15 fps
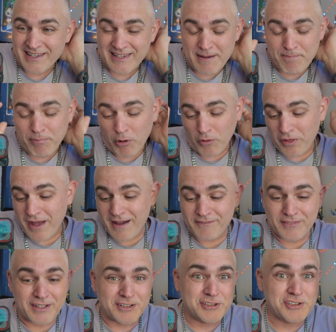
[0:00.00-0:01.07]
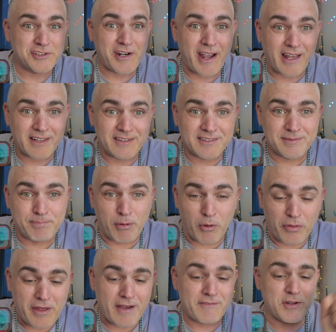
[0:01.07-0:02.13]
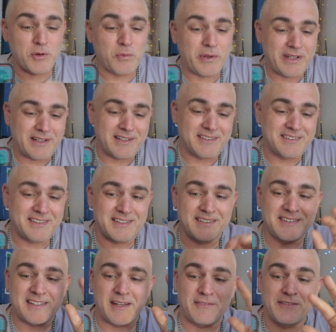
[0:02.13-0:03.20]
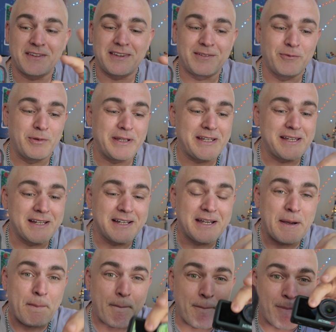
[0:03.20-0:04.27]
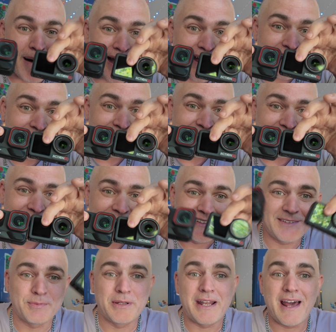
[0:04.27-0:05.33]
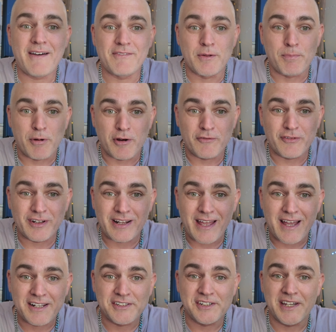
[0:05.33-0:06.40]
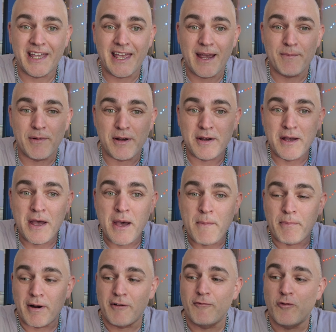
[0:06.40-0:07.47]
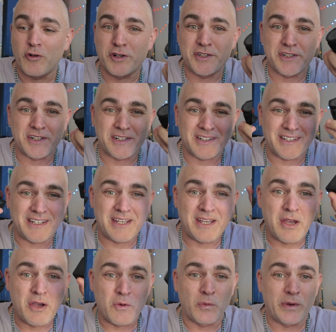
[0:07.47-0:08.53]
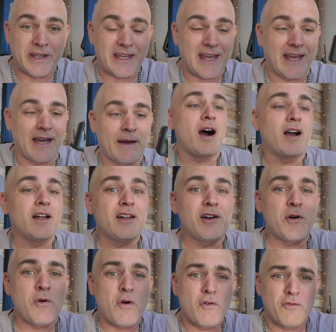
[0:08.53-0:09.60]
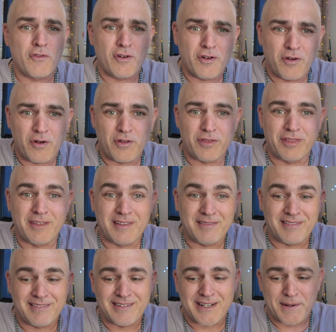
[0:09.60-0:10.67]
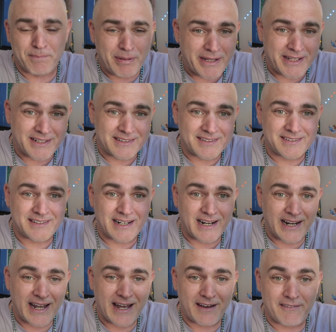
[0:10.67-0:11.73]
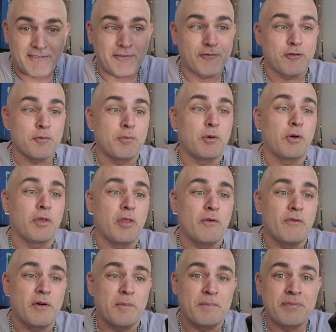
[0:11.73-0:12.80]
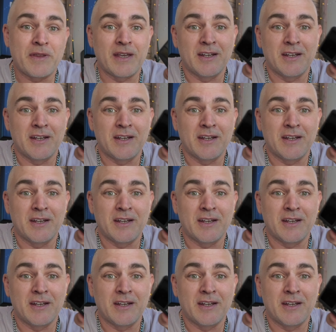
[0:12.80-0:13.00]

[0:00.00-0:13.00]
They both have their strengths, both have their weaknesses. If we can combine these, we'd have the perfect action camera, but unfortunately we can't. I'm gonna go over the complaints that I have for both of them.